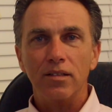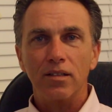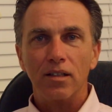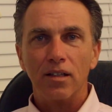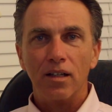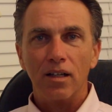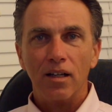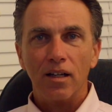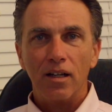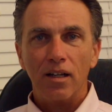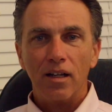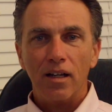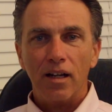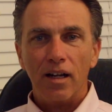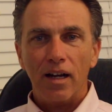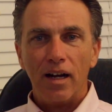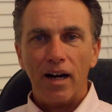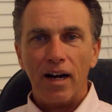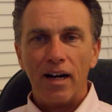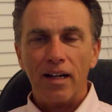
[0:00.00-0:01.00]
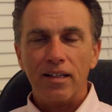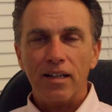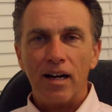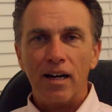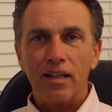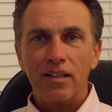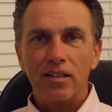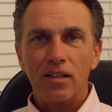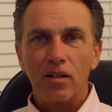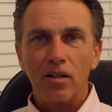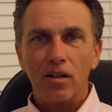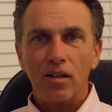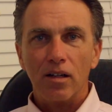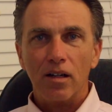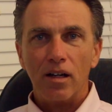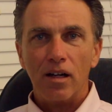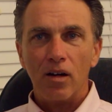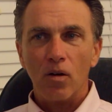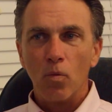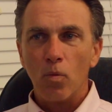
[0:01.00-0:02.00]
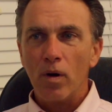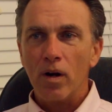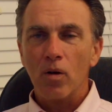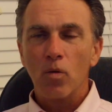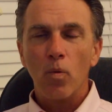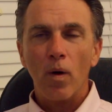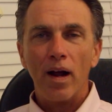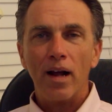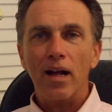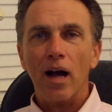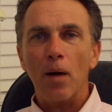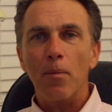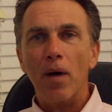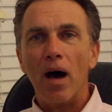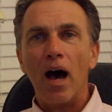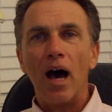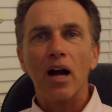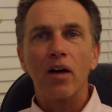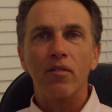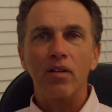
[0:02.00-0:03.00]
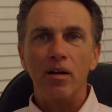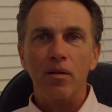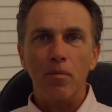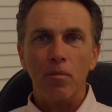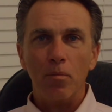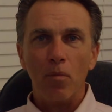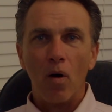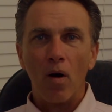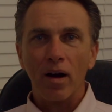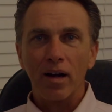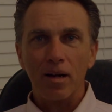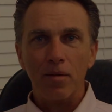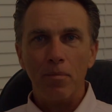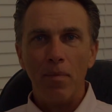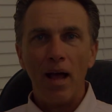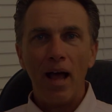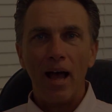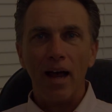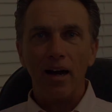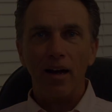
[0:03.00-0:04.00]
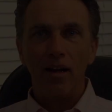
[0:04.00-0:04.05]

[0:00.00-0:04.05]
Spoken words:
And it's in a weird way, I'm honoring Mark and Pat.